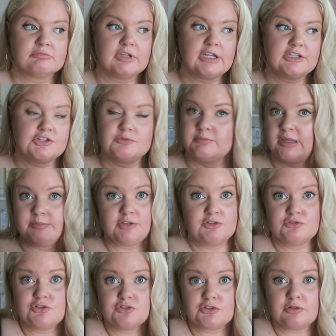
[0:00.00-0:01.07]
and you maybe you
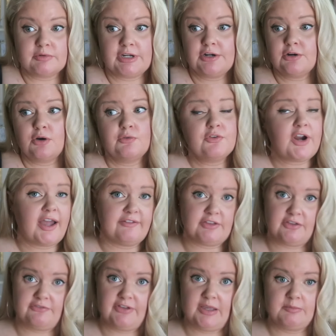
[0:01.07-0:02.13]
choose career over
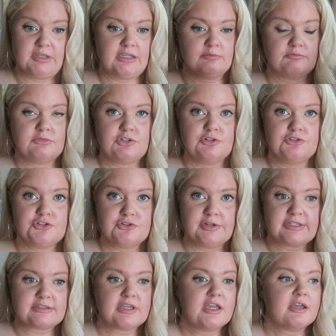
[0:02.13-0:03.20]
having a family, your
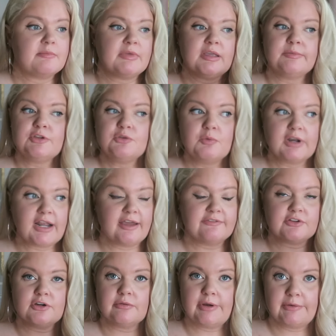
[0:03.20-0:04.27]
choice. Maybe you want to have
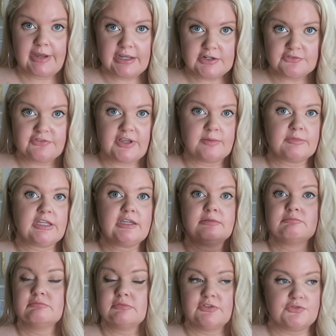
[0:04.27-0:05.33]
a career and a family.
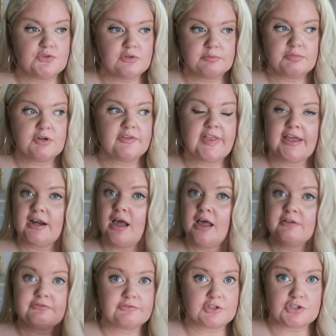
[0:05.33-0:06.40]
If you can pull that
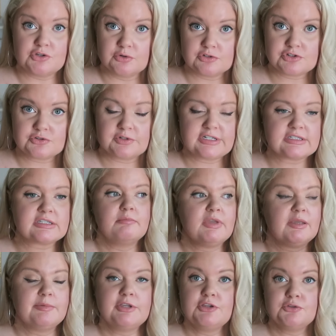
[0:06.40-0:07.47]
off, your choice.
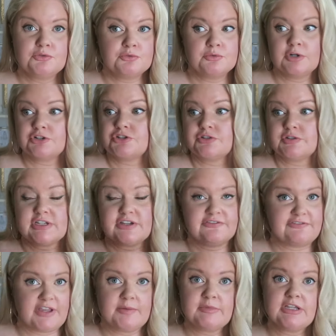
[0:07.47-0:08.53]
Maybe you are choosing a
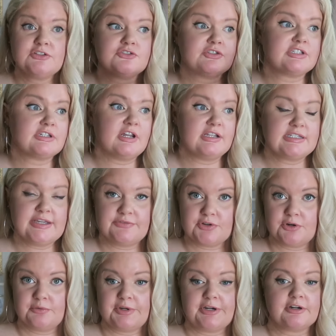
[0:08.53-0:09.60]
family and choosing not to have a
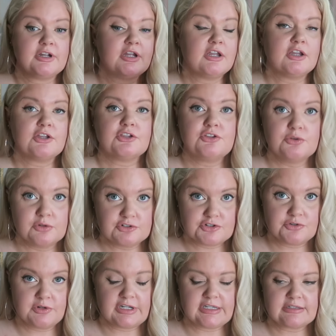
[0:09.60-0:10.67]
career, your
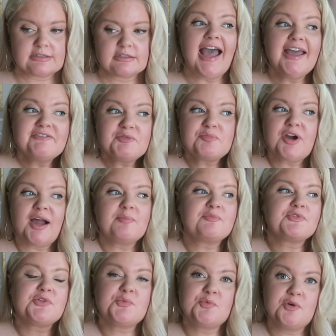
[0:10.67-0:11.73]
choice. I have a problem
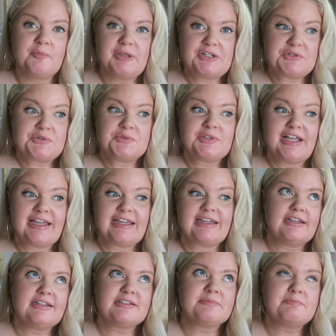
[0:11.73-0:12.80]
with a woman who like
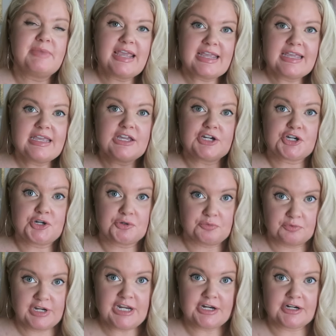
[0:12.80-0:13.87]
is making a
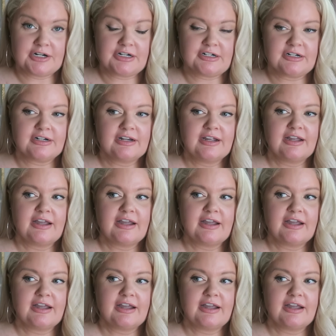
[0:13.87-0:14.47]
career